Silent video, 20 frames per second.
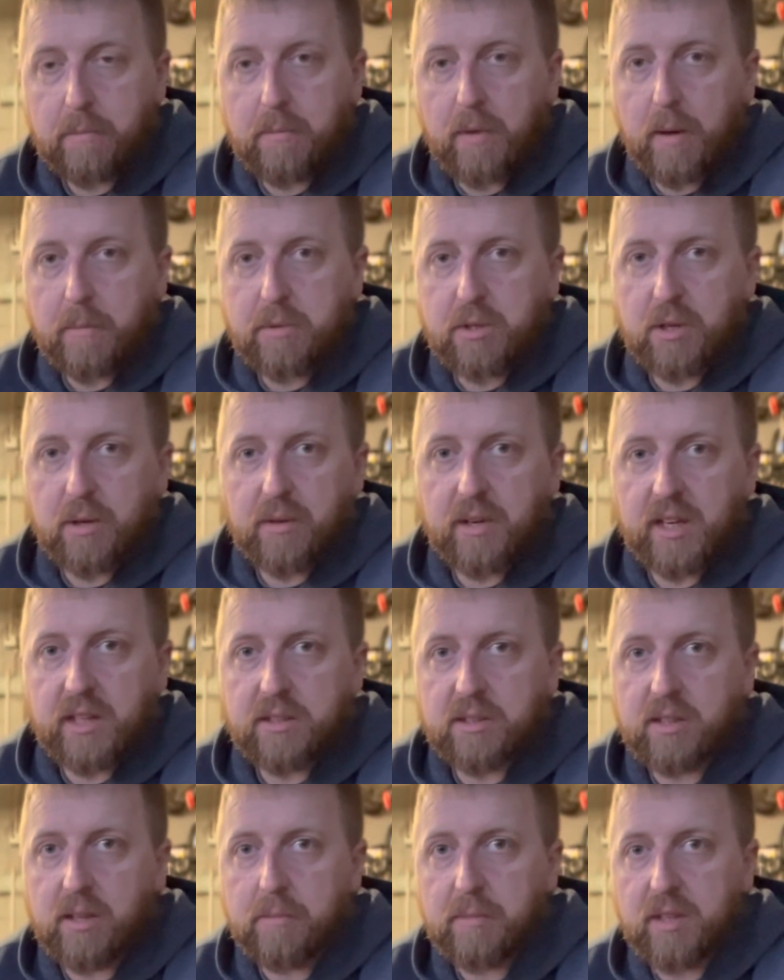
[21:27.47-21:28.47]
I'm still getting
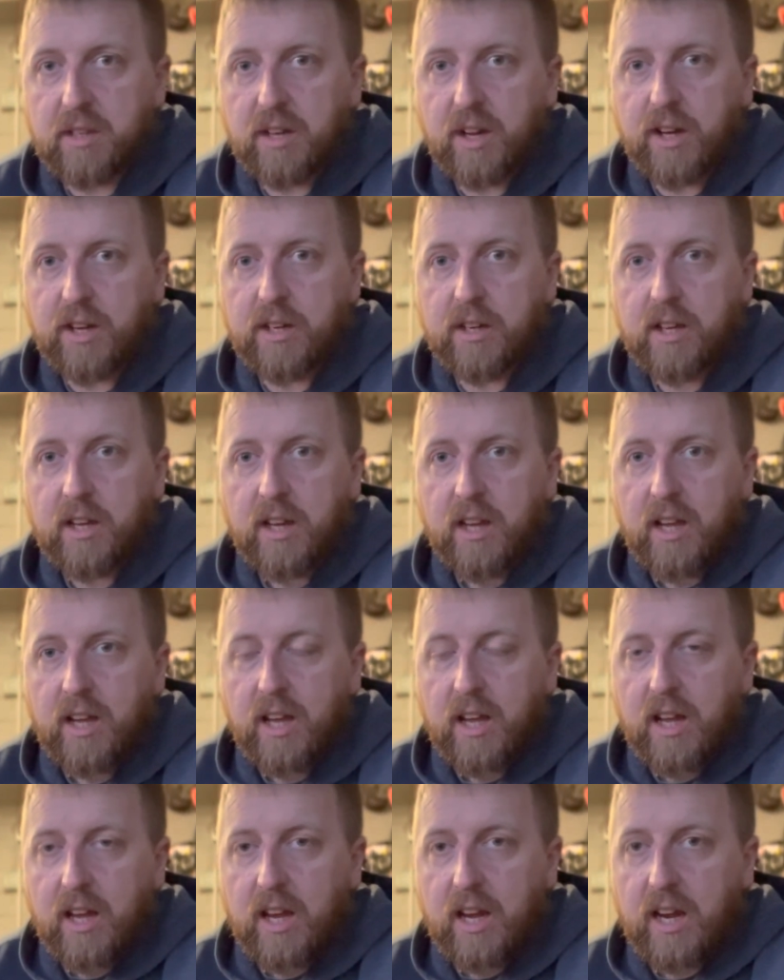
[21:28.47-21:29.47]
something done,
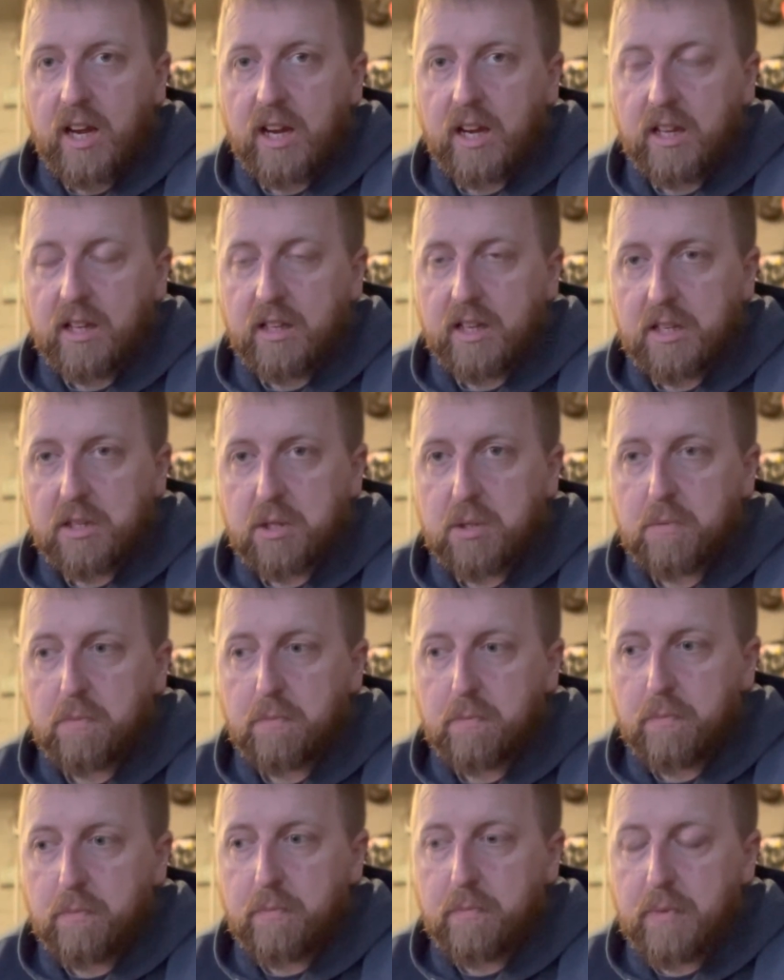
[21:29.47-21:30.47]
and
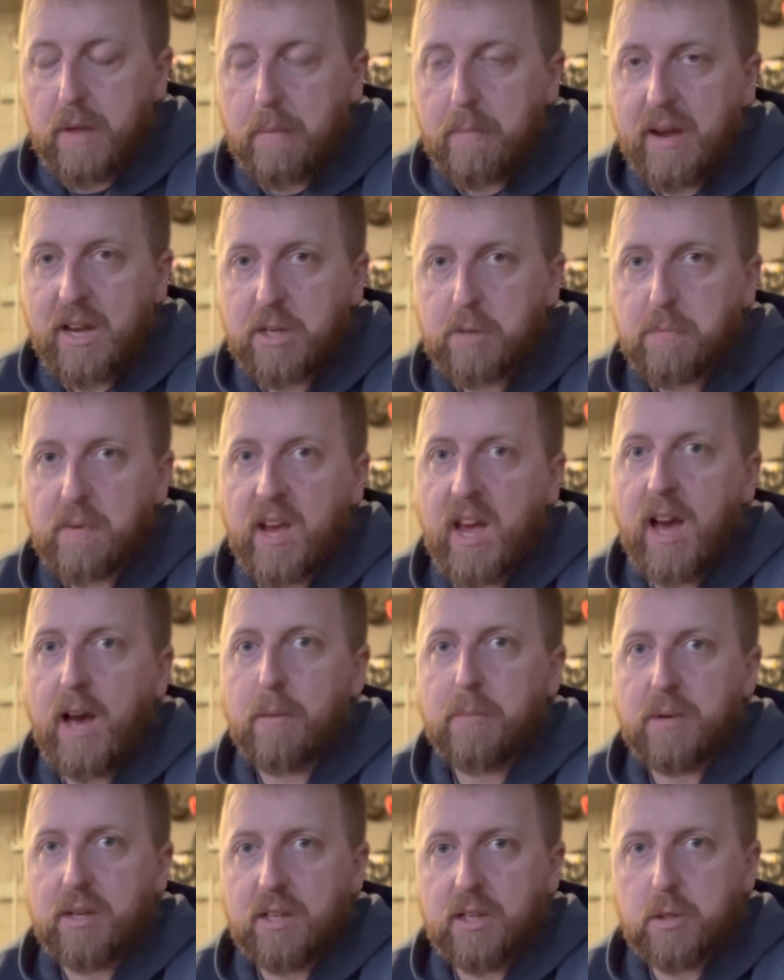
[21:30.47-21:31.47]
that makes me
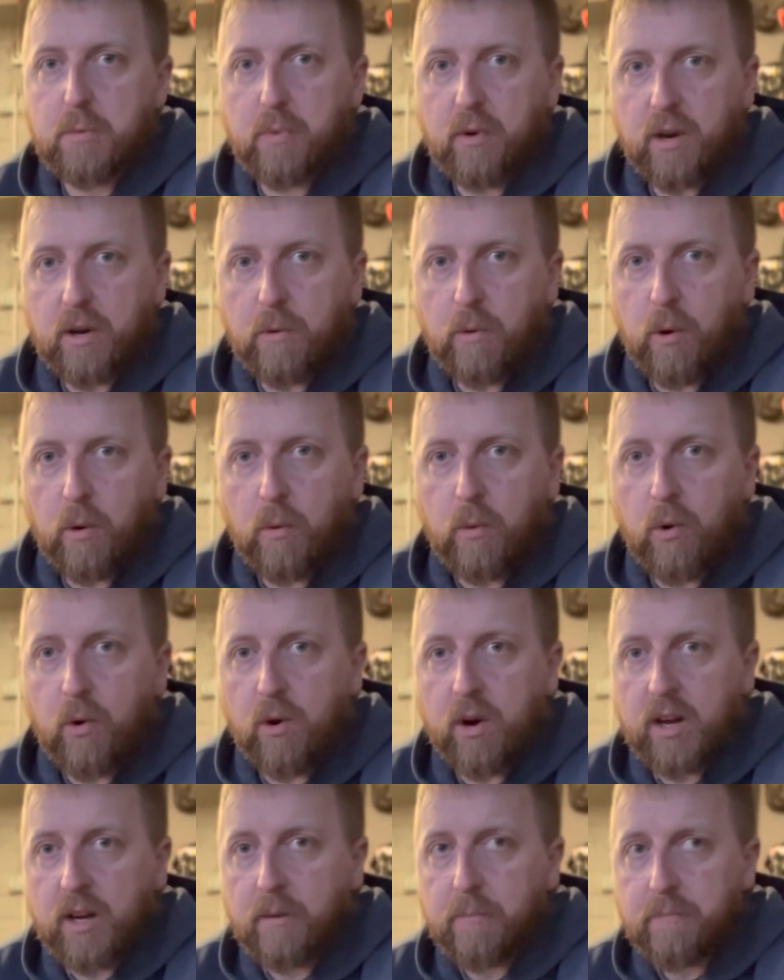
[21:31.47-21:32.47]
happy. It's pretty
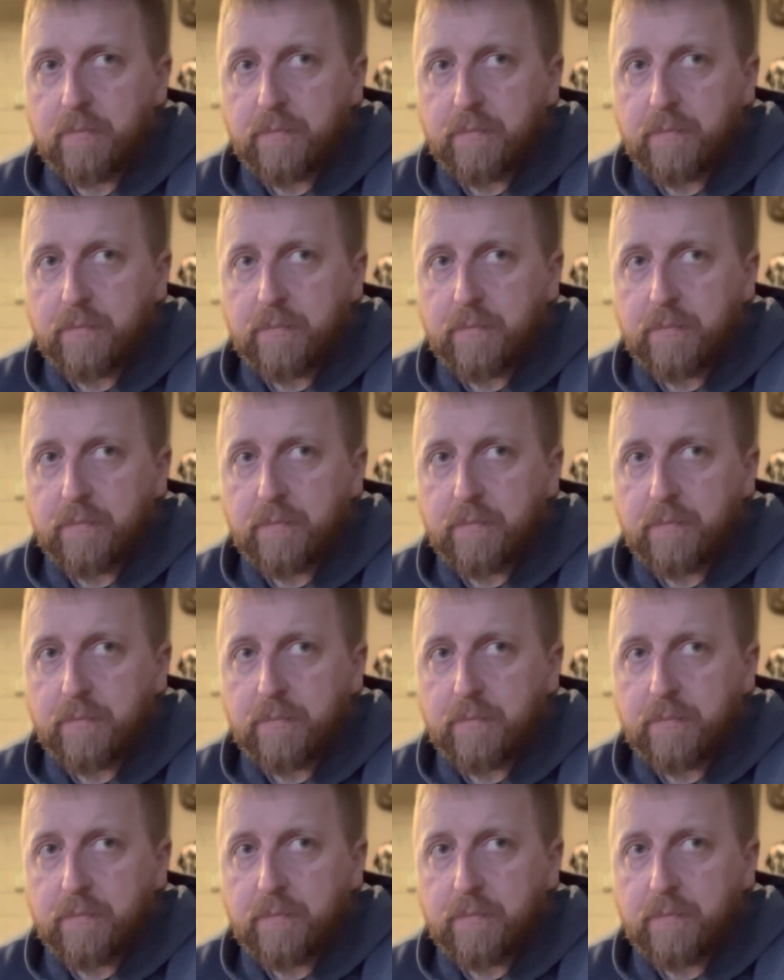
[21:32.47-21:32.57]
rewarding.